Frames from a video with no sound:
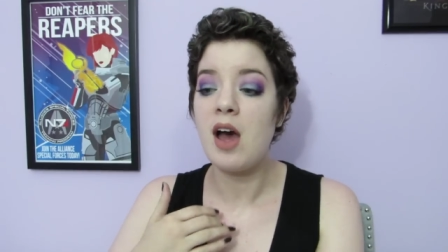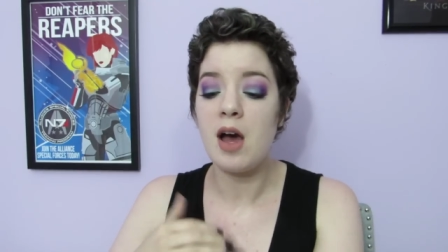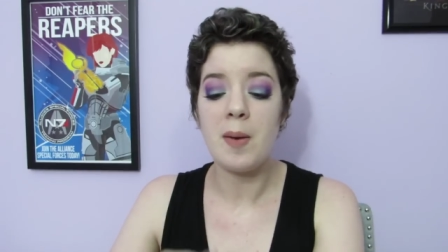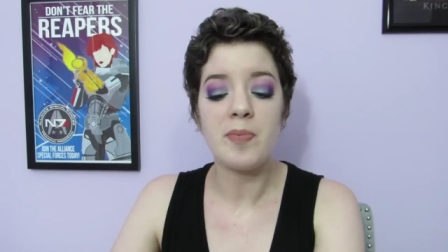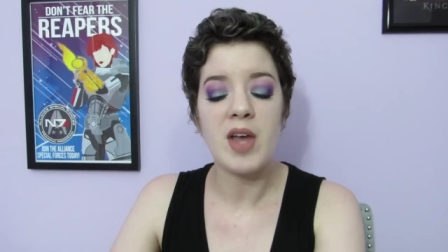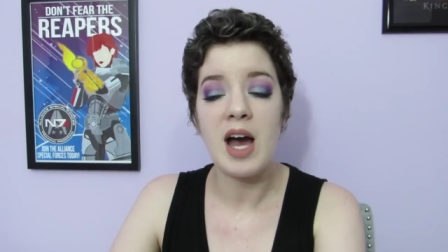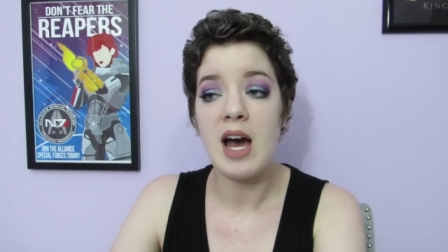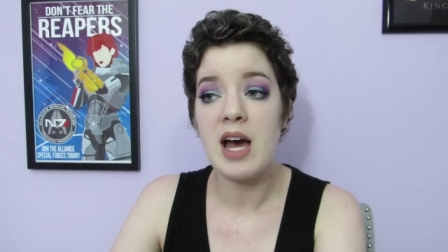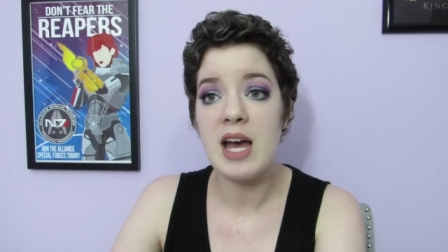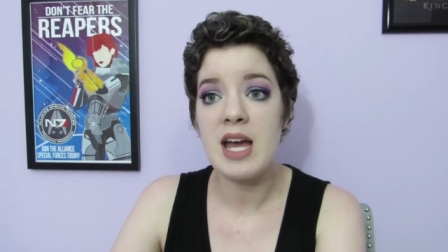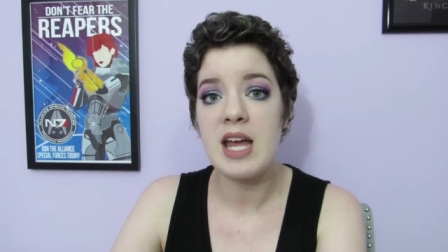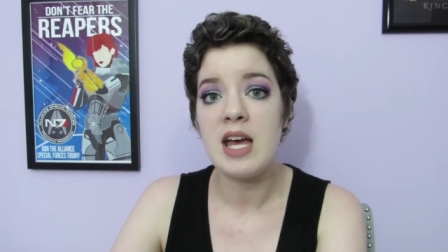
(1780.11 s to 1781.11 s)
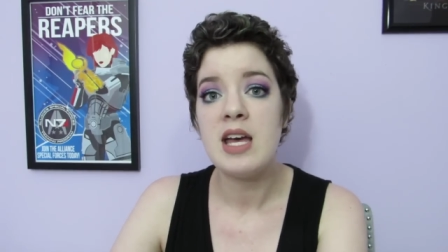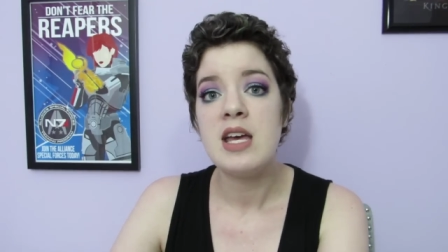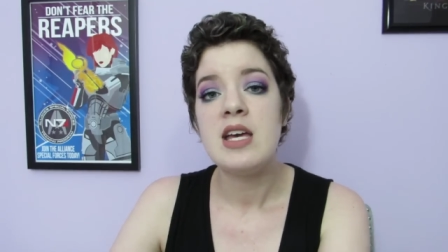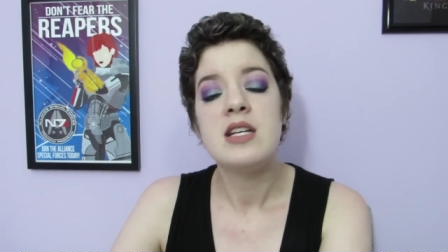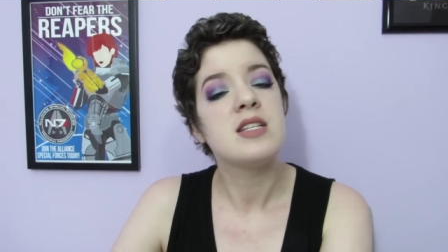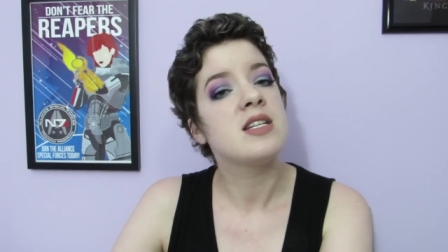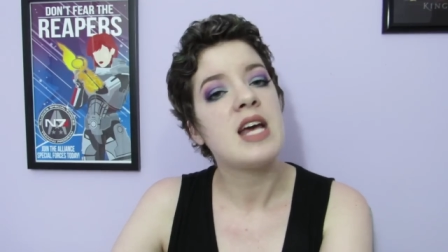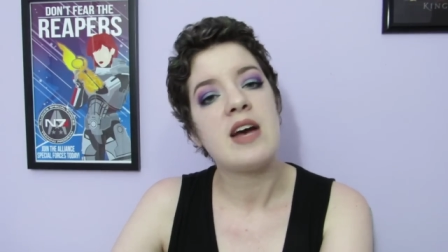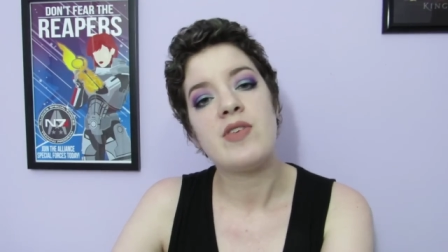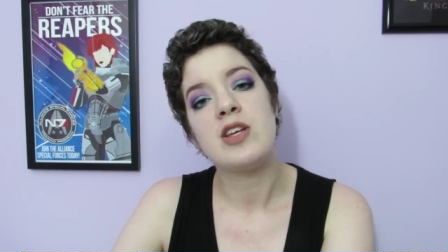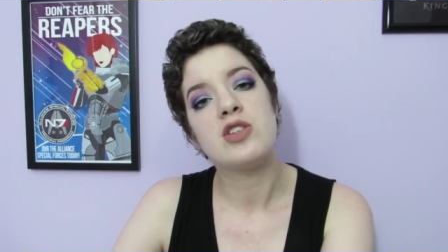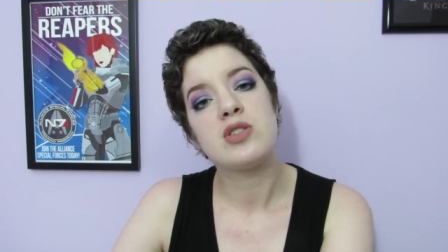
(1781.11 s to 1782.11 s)
I didn't
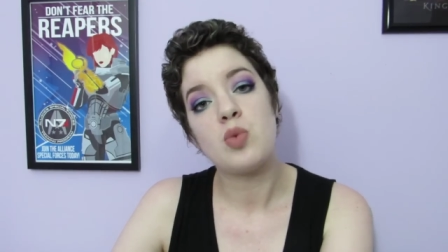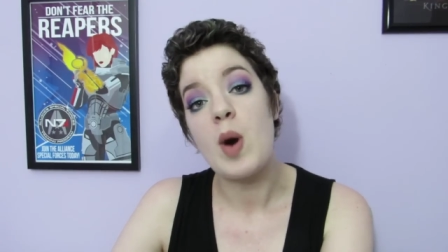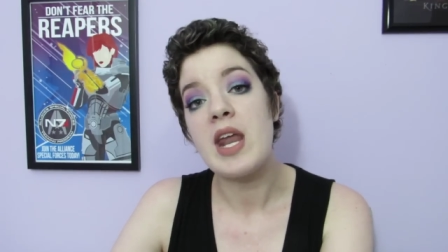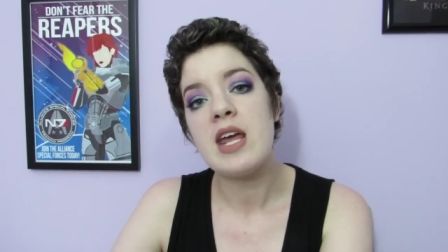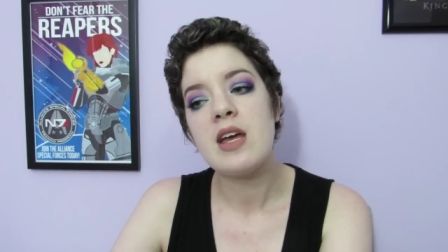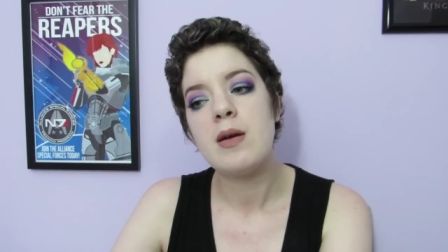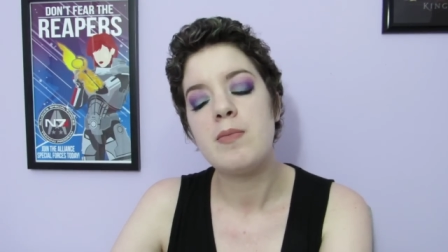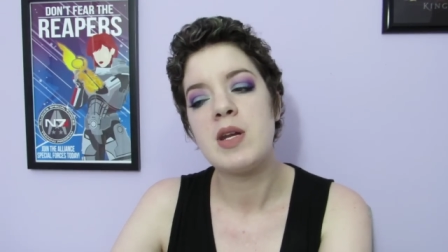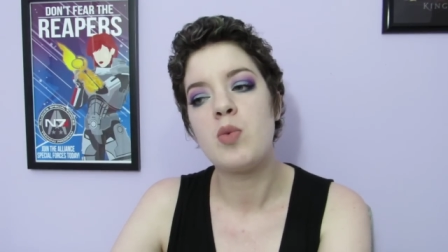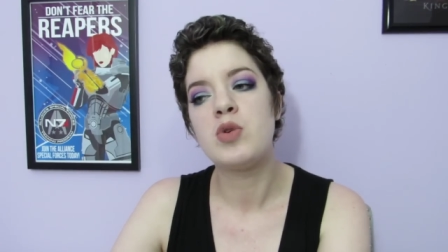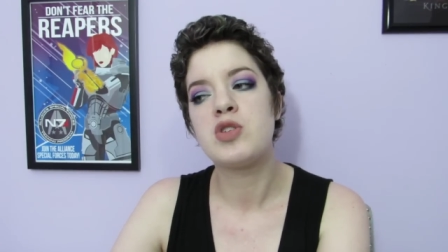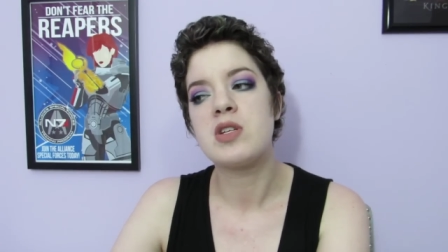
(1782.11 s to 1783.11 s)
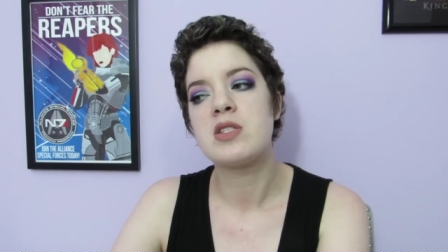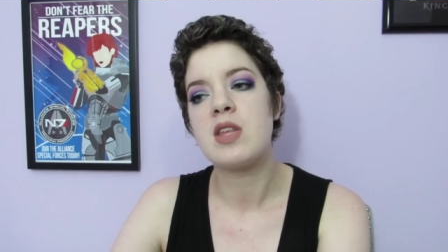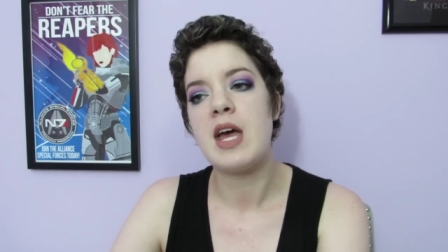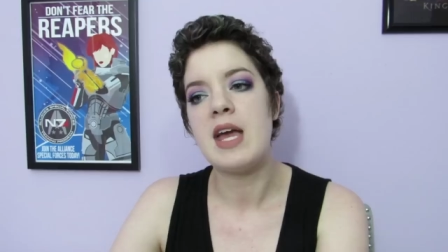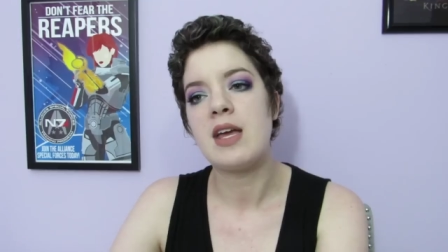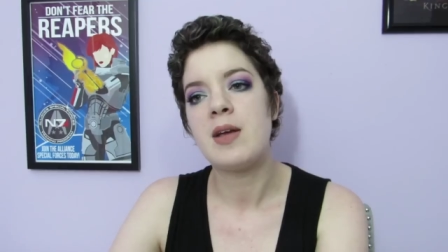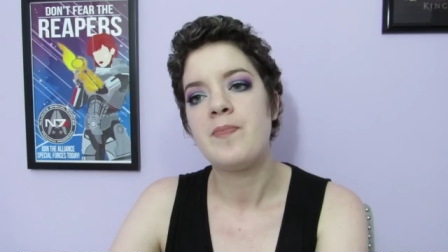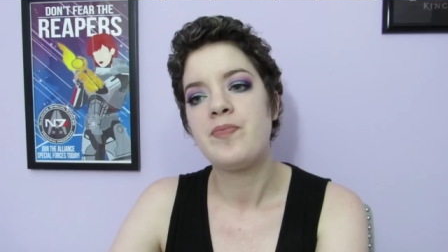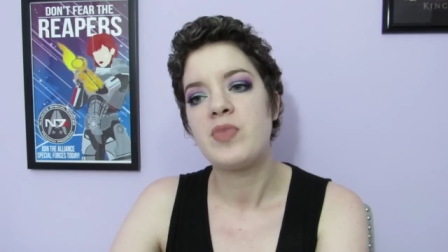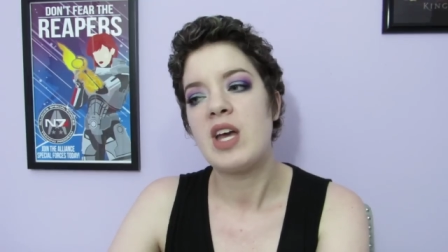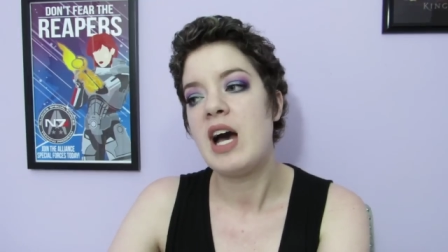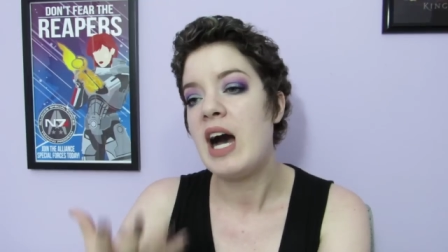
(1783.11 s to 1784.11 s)
have any sweating, but it was just like
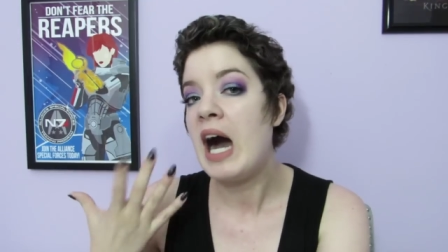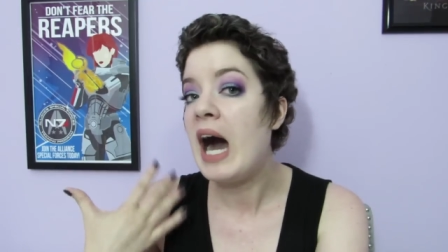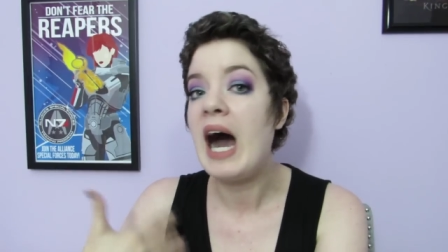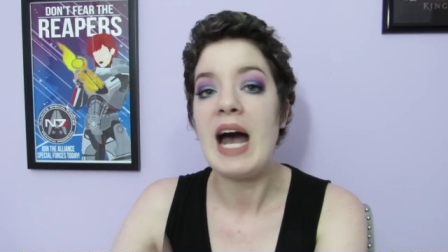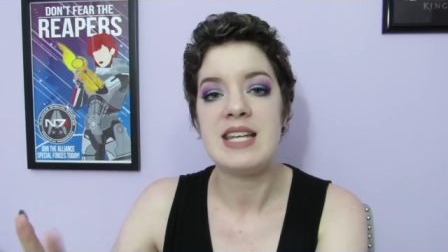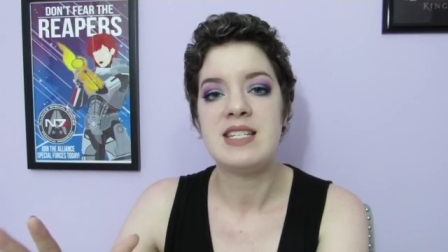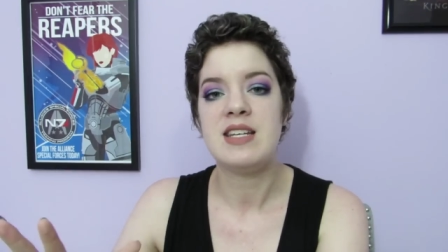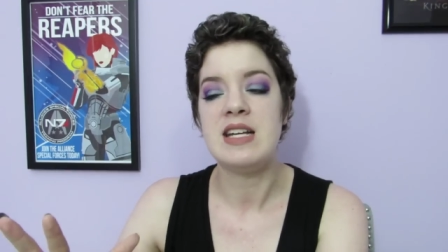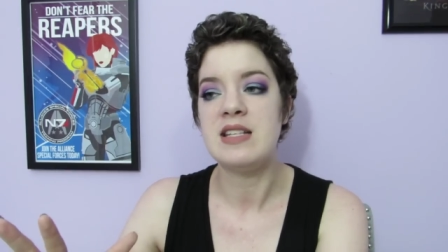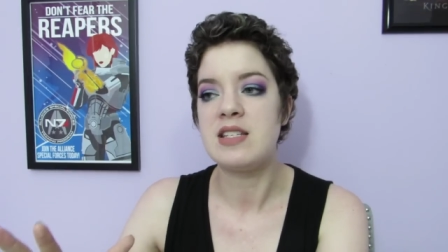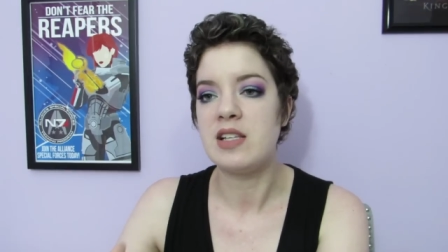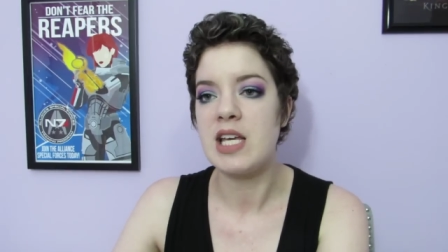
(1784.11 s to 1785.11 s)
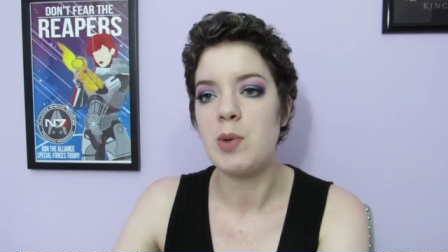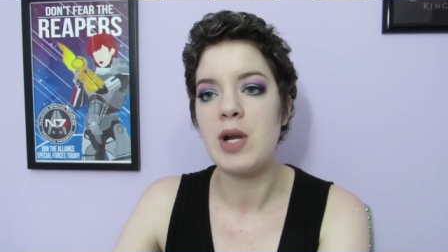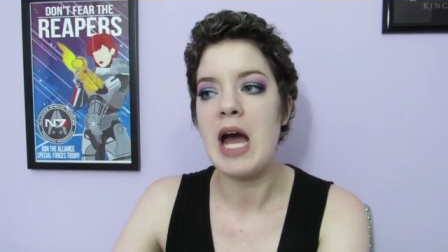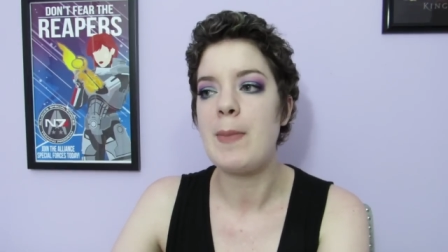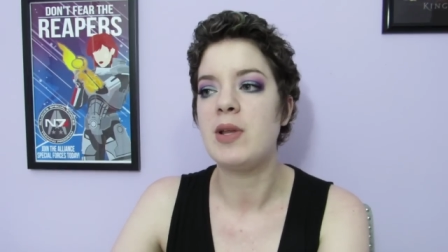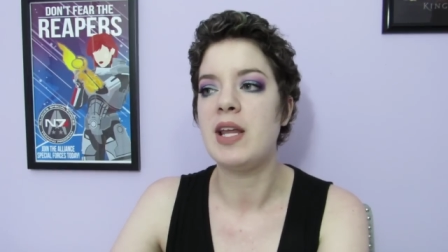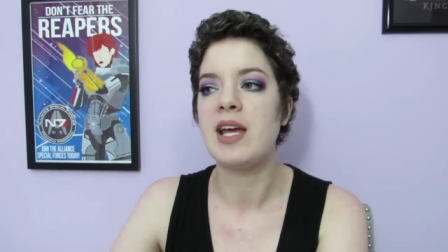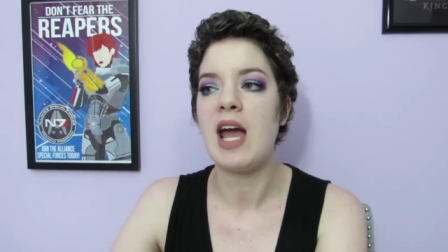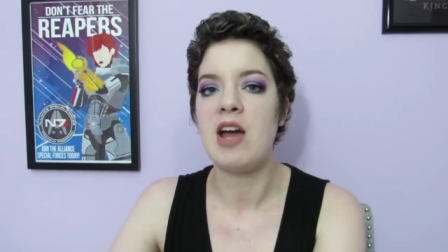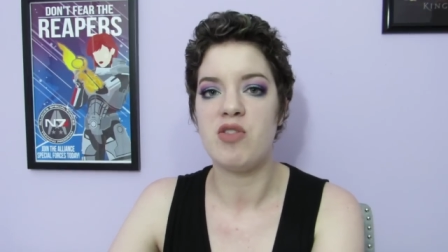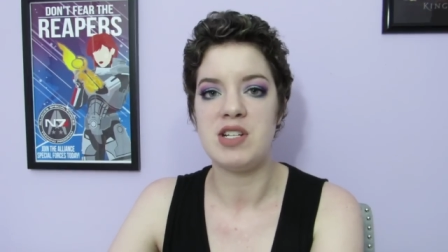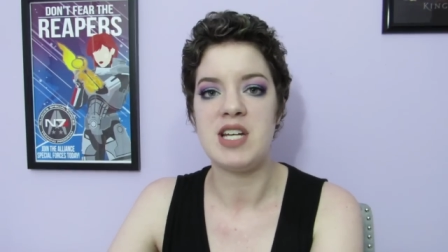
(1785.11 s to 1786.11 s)
hot instantly. It would happen like
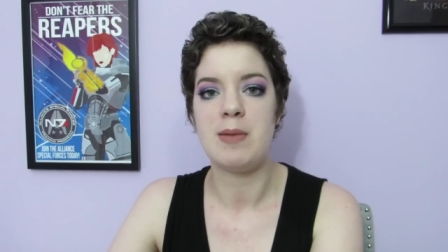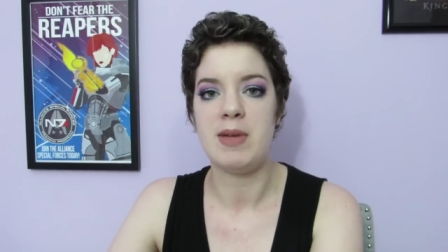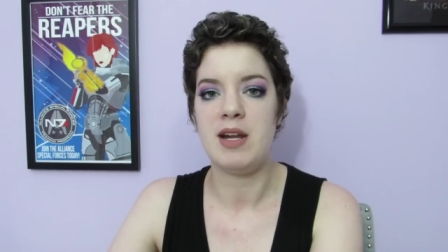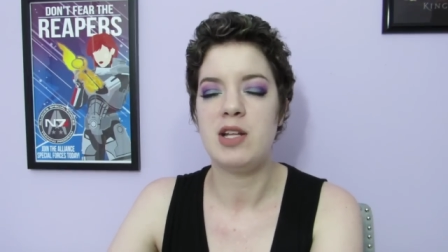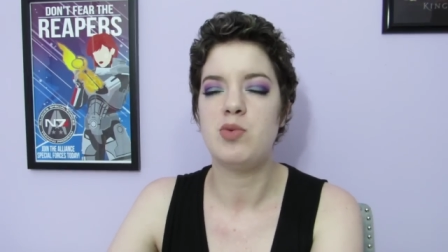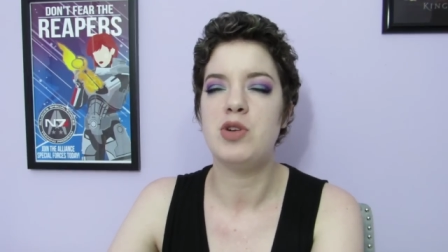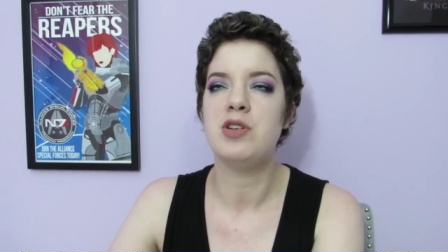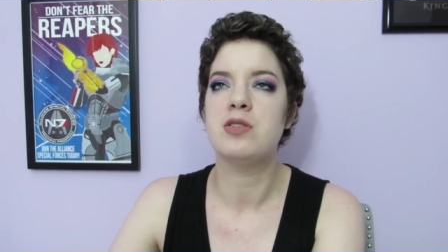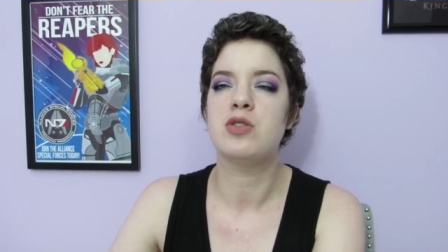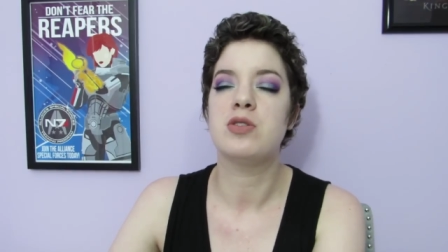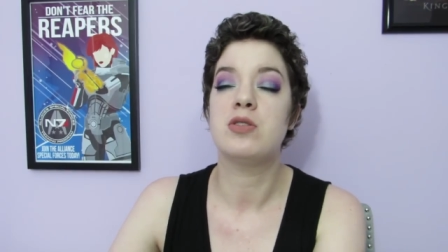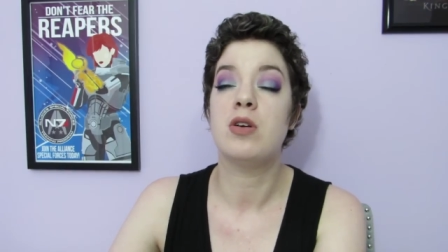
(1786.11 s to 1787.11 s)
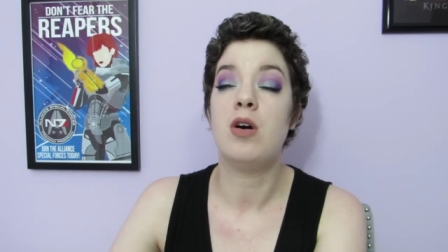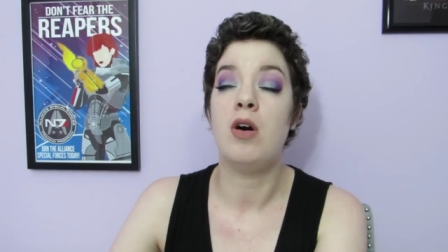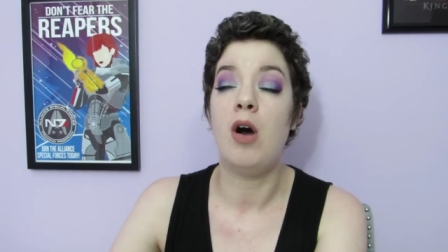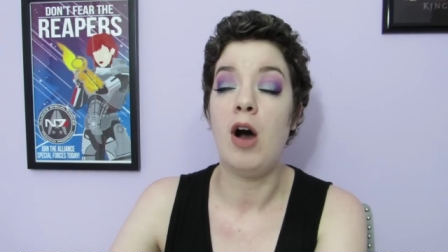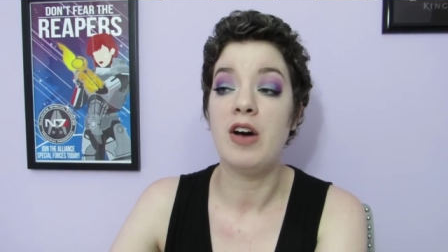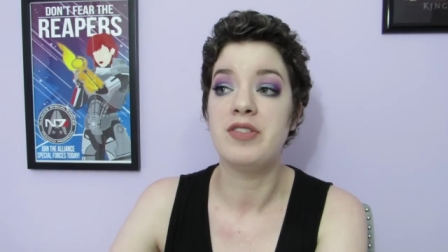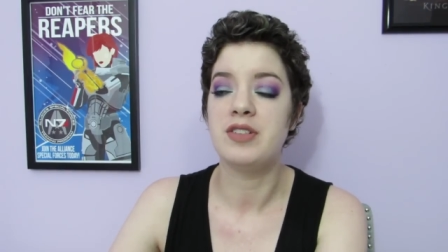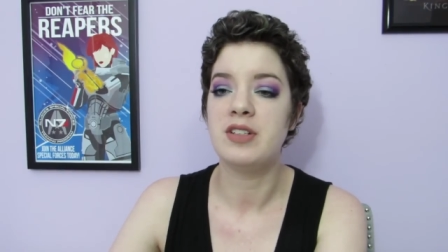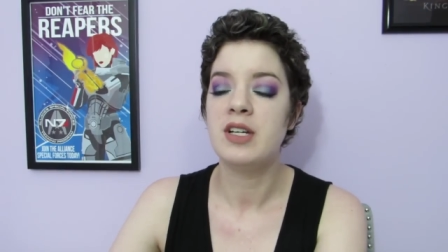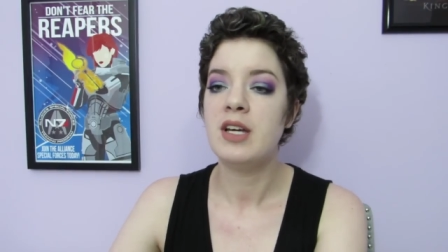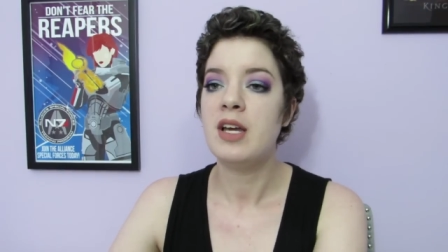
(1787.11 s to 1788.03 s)
every 10 minutes, which is just awful.